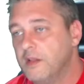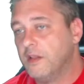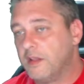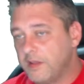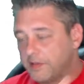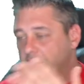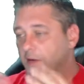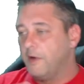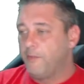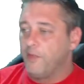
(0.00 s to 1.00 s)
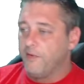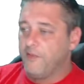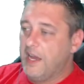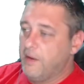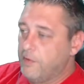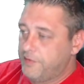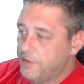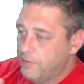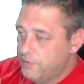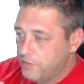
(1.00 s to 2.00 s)
Let's come up with a viable
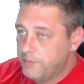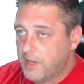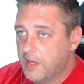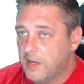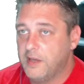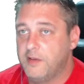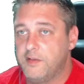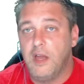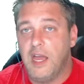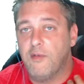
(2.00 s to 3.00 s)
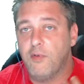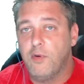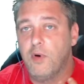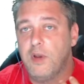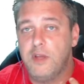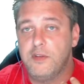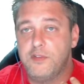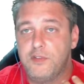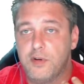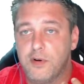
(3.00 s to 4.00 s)
solution, because everyone is
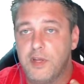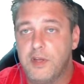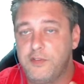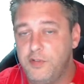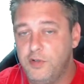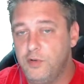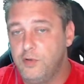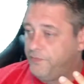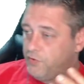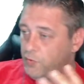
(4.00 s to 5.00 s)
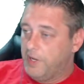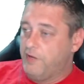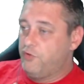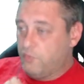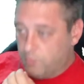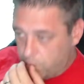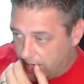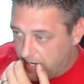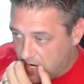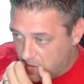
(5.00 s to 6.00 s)
turning to Twitch
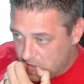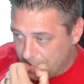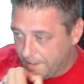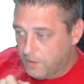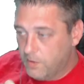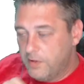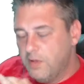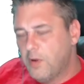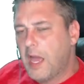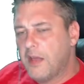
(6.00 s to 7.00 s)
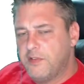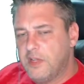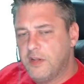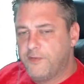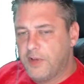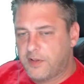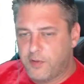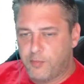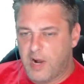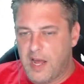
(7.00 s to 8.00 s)
right now to go, you guys need to fix
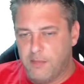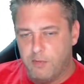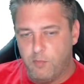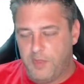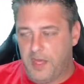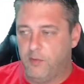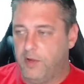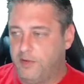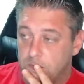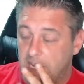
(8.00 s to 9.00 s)
the problem with hate raids.